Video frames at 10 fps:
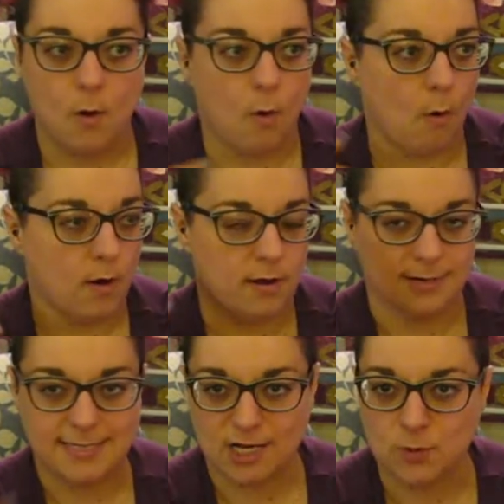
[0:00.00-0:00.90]
or your
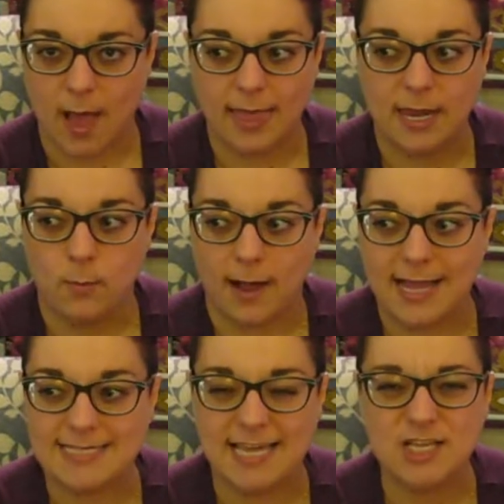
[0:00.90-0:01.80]

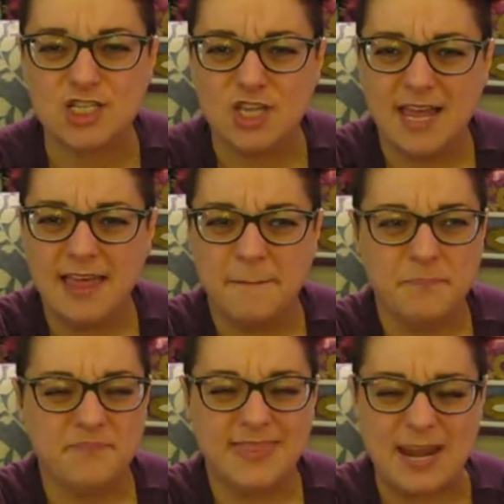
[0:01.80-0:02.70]
sexuality-wise, they
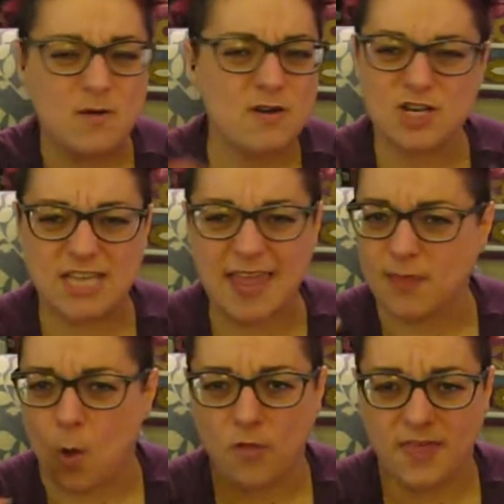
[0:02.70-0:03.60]
don't understand
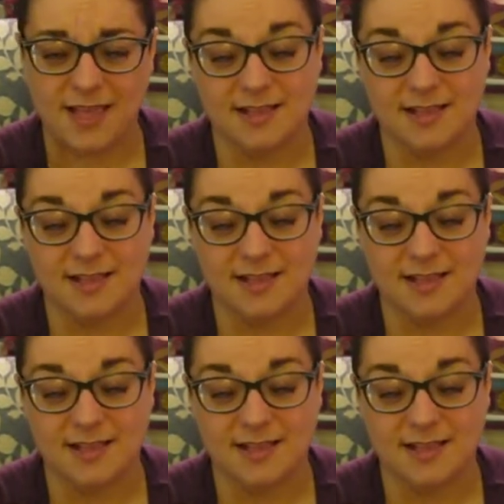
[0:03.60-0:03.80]
the whole thing,